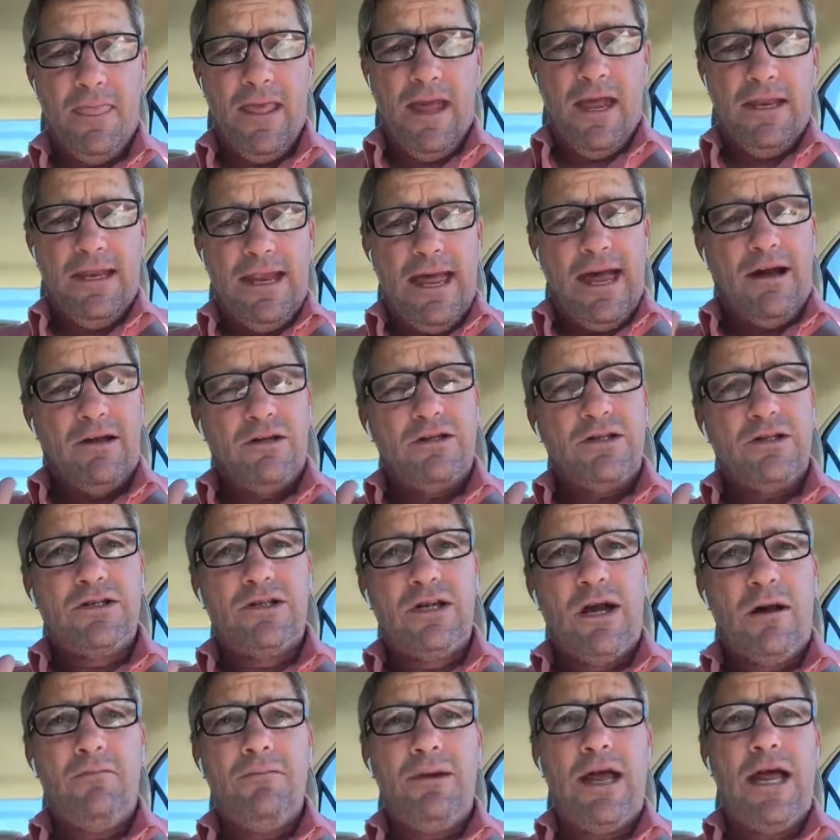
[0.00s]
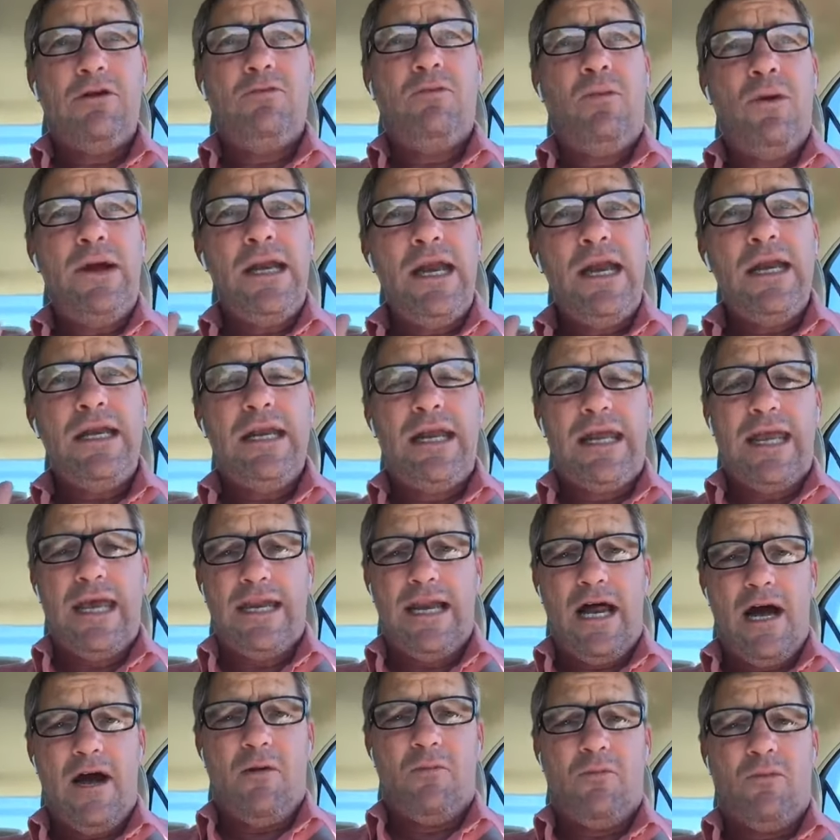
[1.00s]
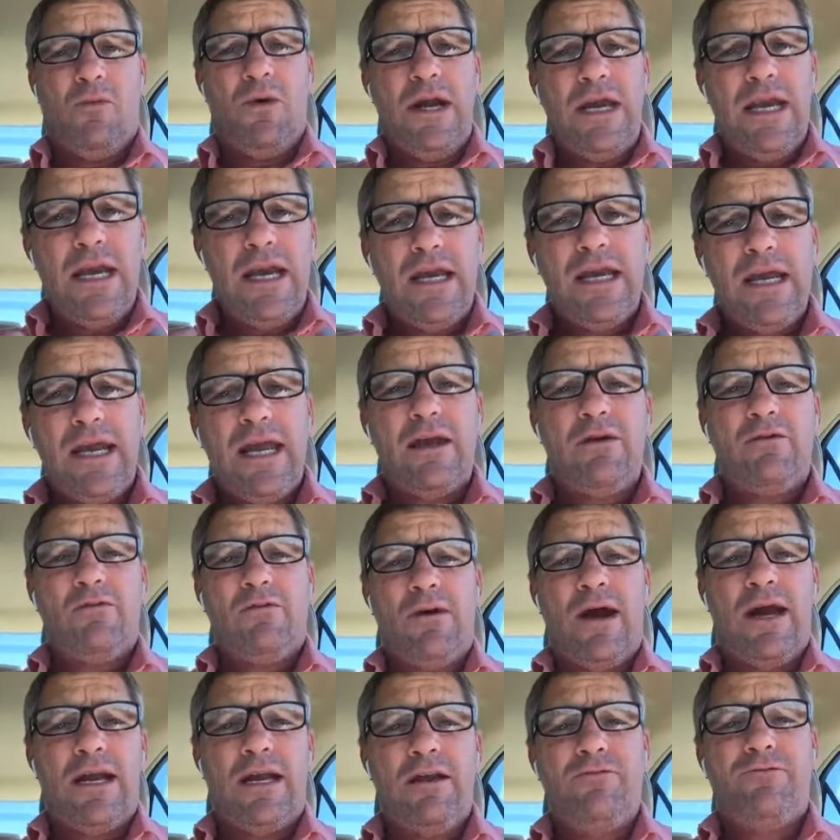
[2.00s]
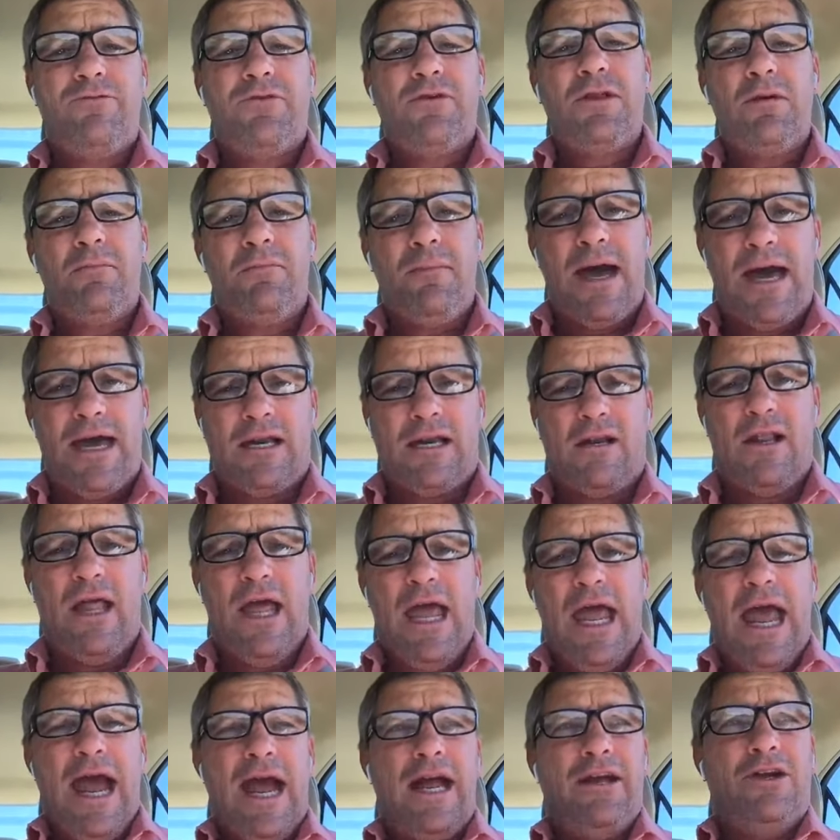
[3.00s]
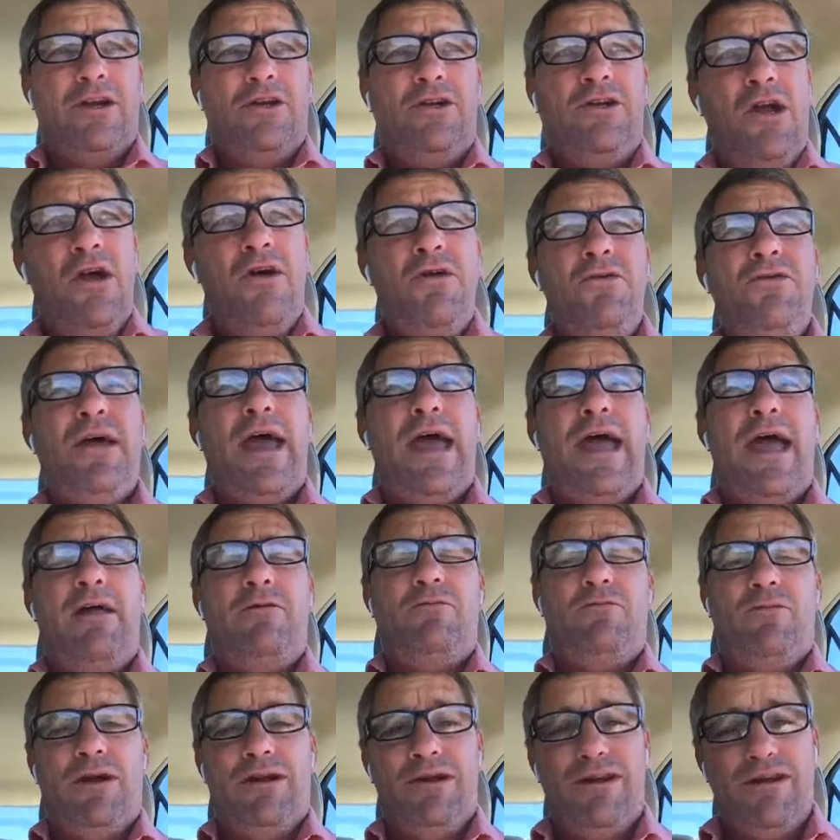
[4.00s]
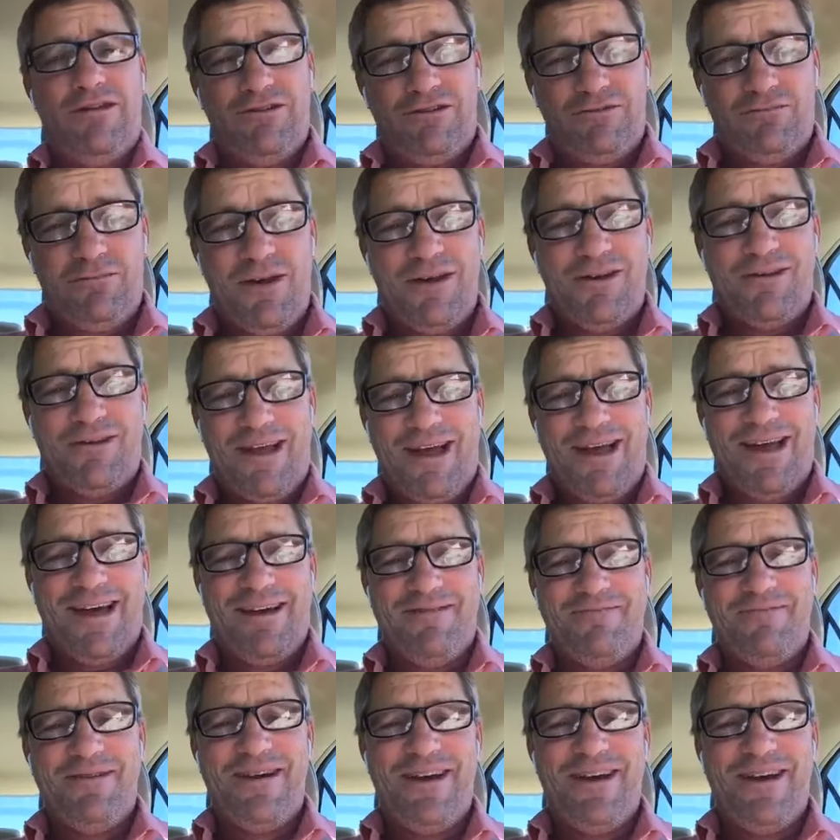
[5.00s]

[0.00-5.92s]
Now, some days we need to get up. We need to get ready for the battle. And to do that, we need to spend time